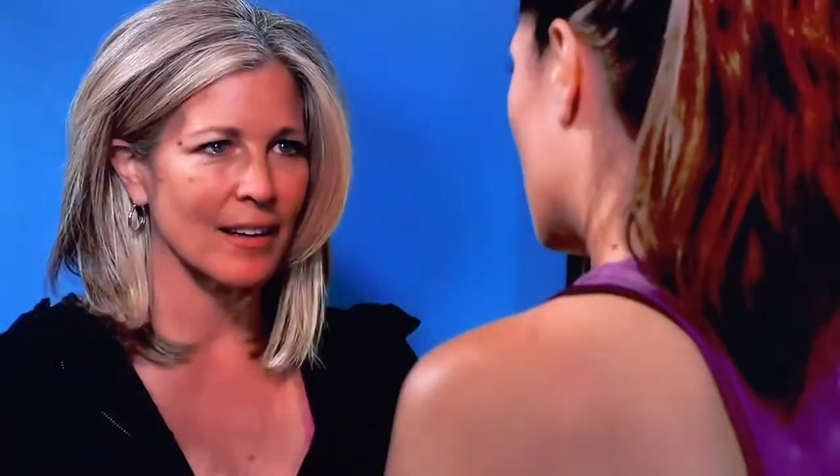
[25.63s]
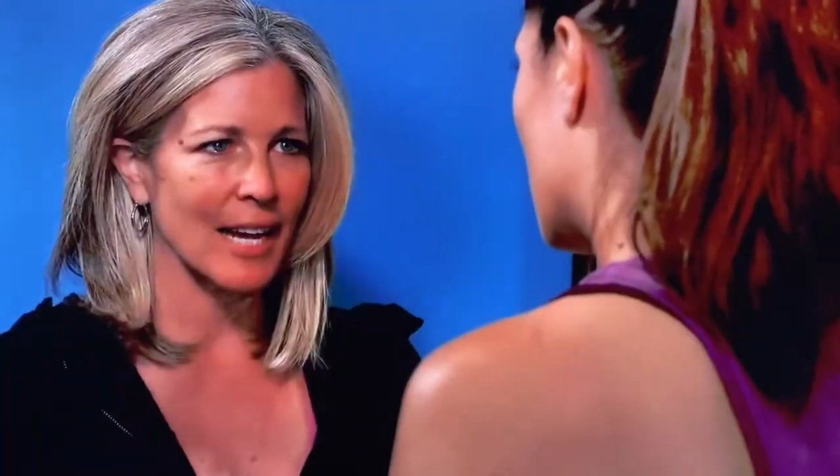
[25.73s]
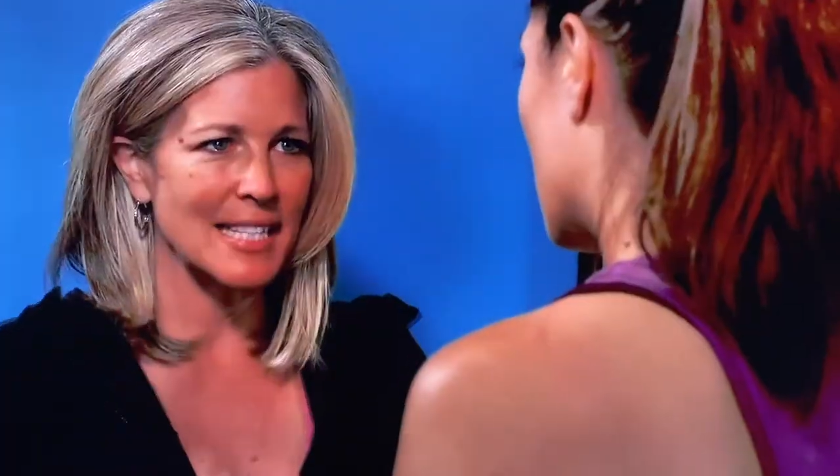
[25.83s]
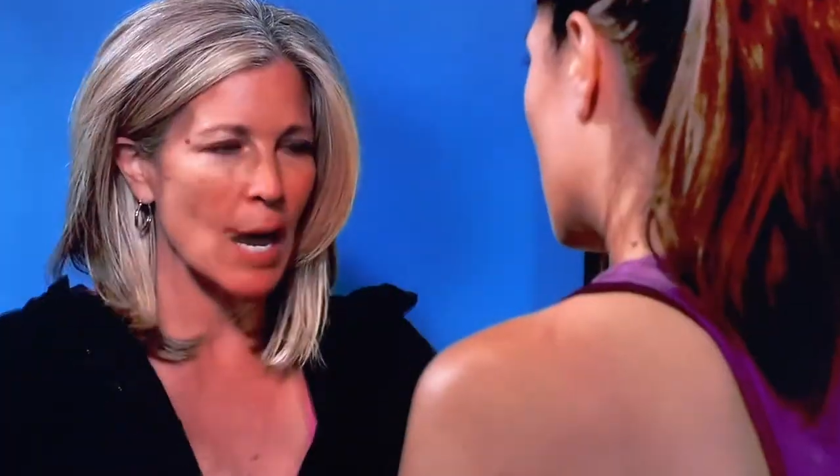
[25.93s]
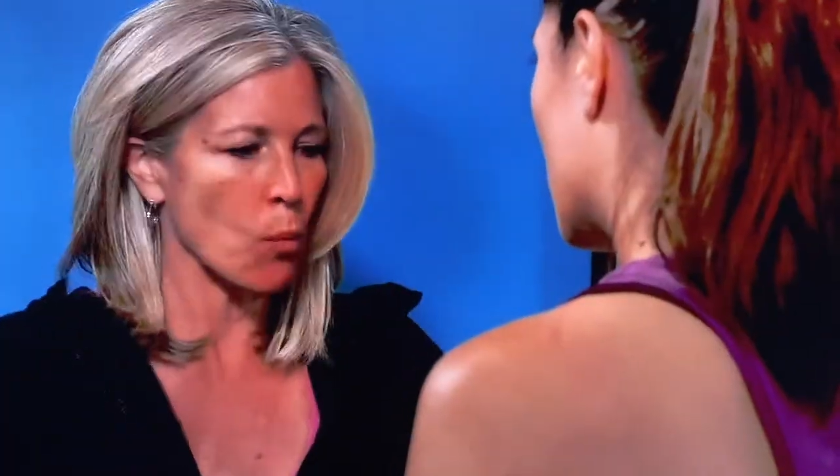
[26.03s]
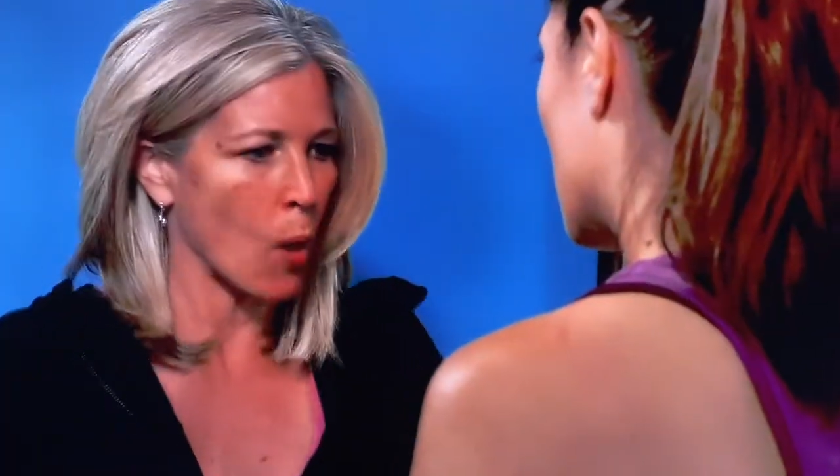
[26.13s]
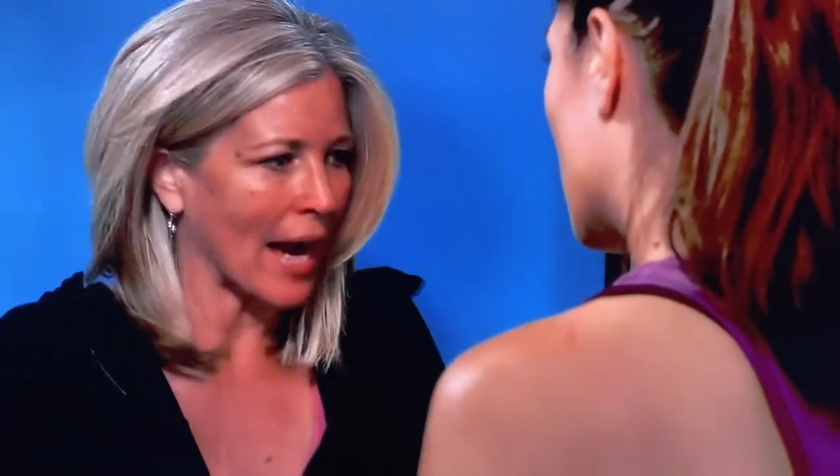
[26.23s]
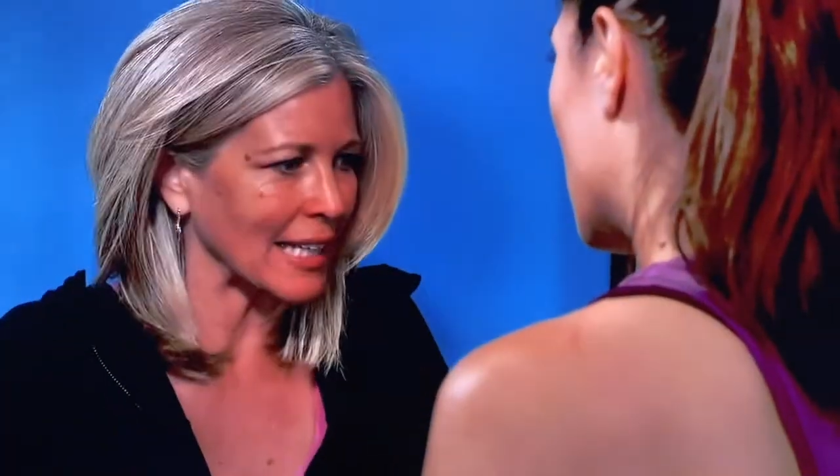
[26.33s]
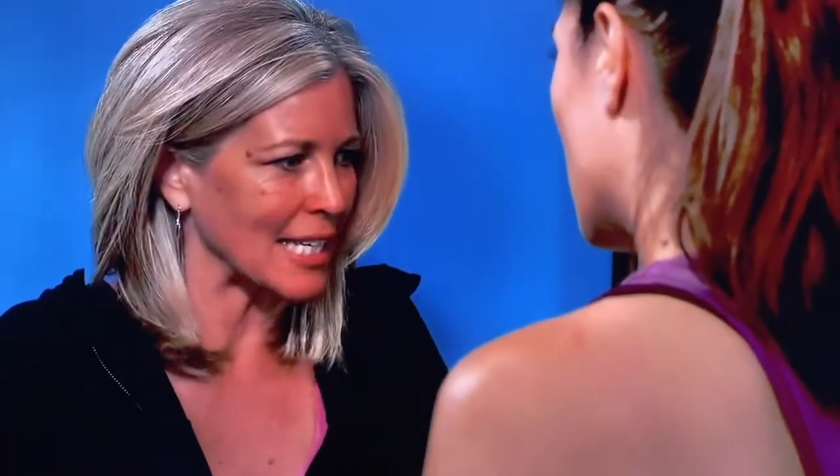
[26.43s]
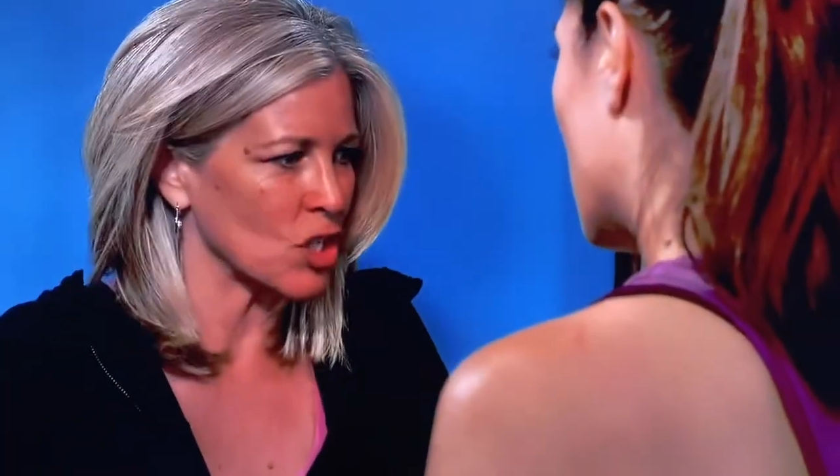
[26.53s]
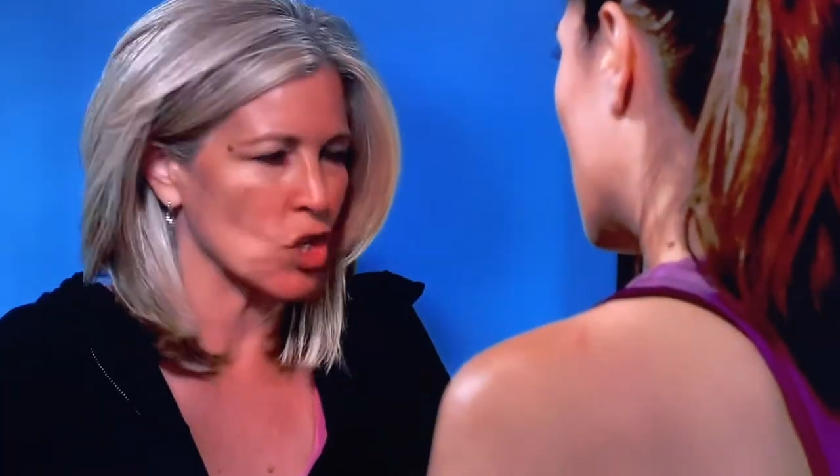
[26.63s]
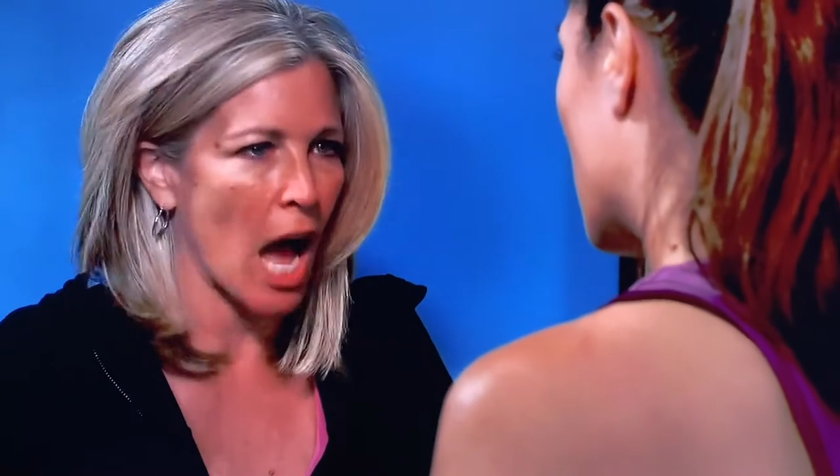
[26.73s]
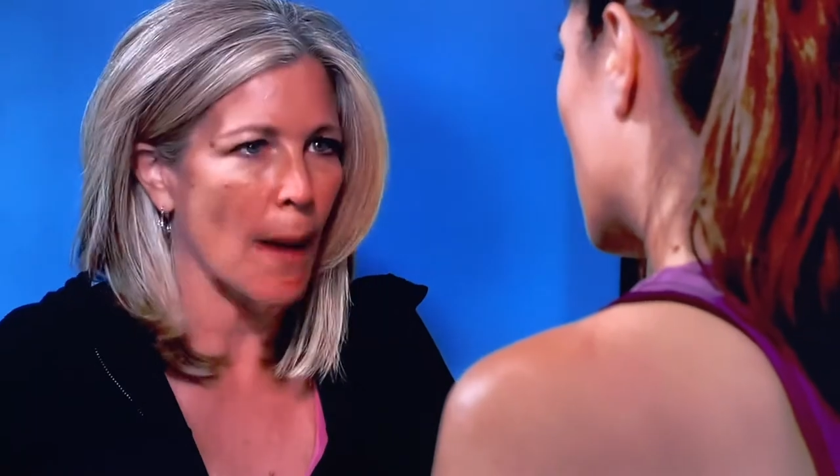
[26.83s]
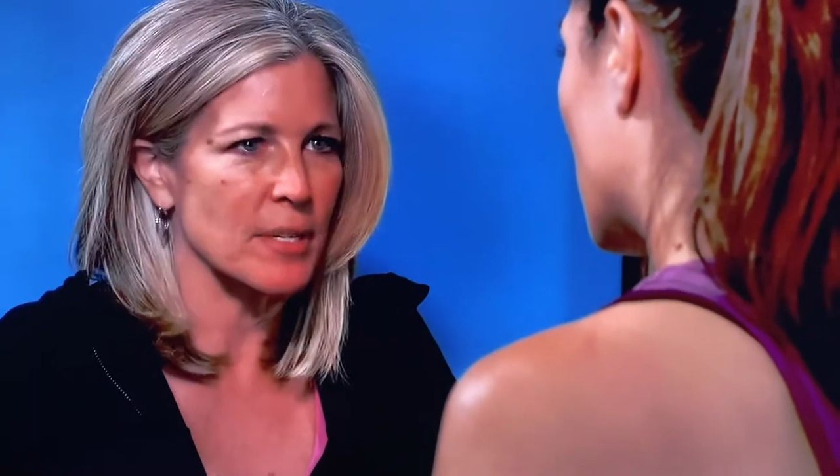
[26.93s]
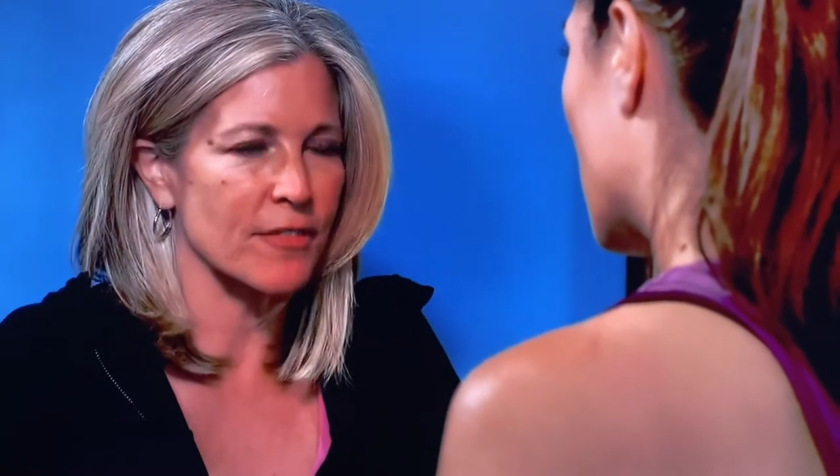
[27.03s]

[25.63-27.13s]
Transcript: It's not Wiley's job to